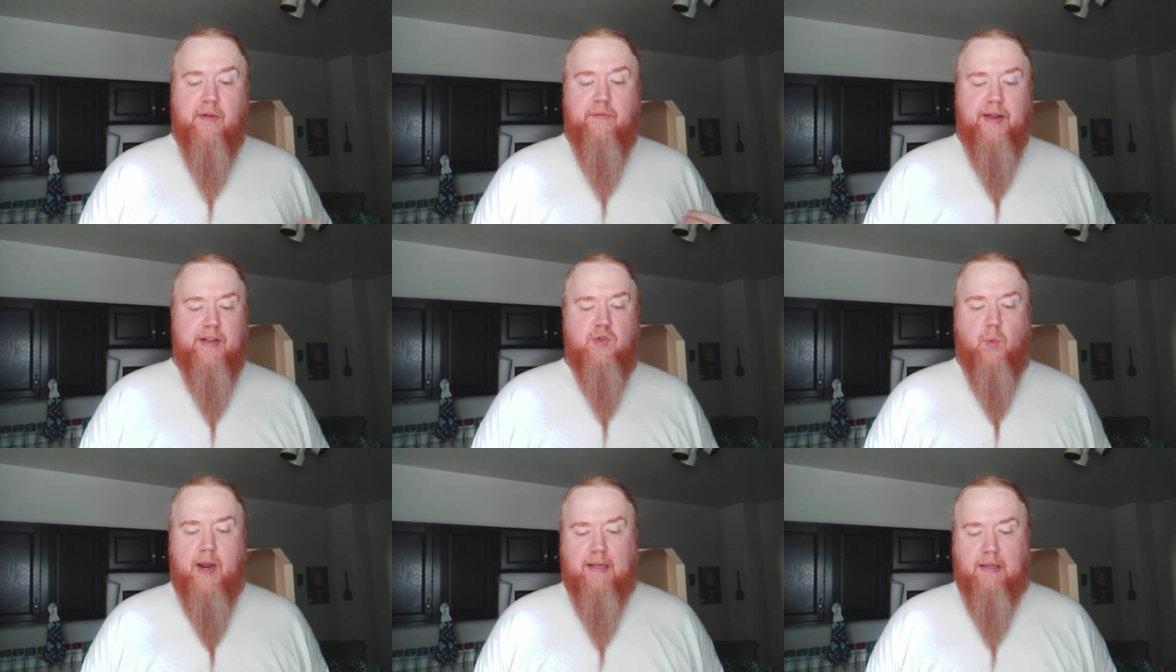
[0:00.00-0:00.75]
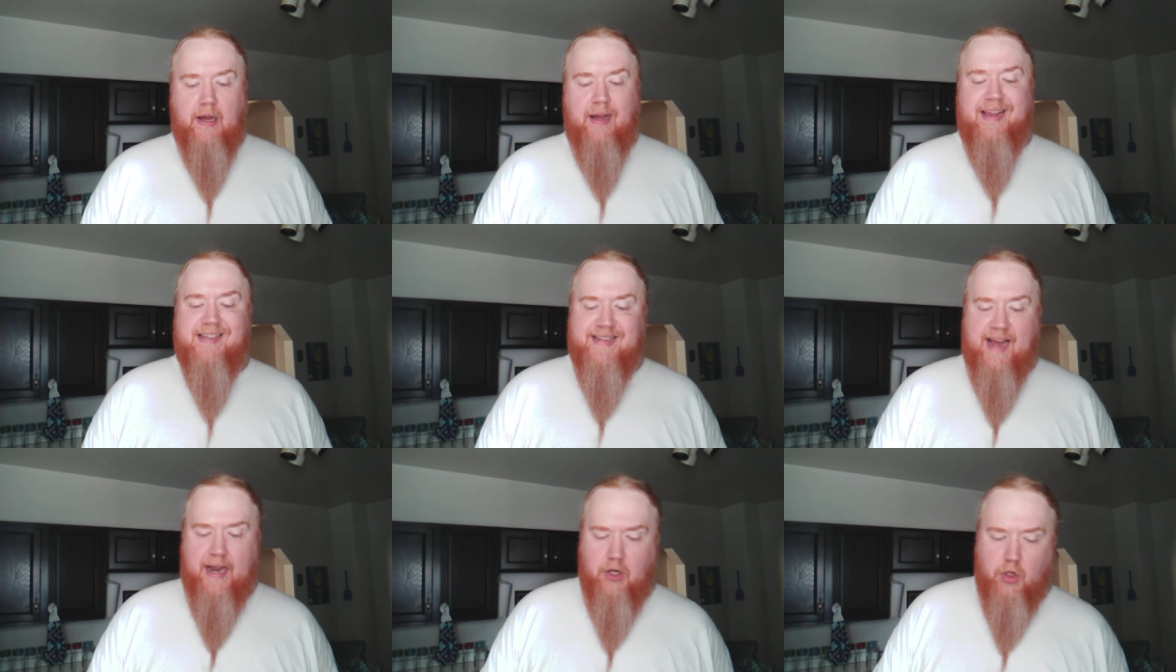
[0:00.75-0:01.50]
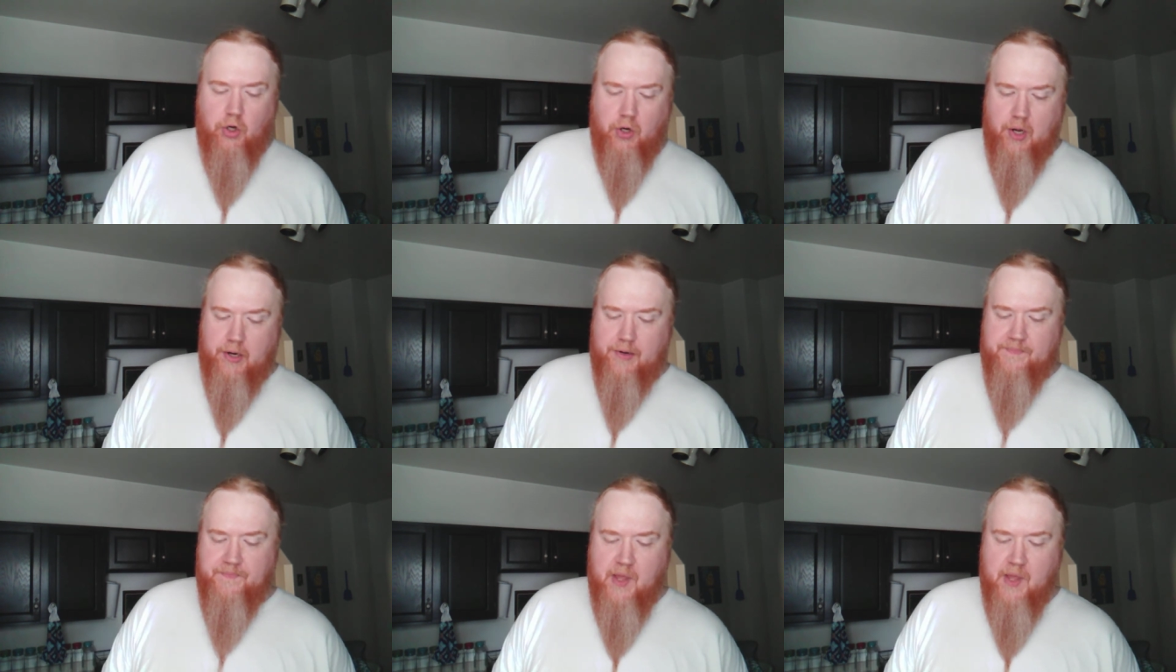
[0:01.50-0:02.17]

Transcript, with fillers: in Venezuela is not good.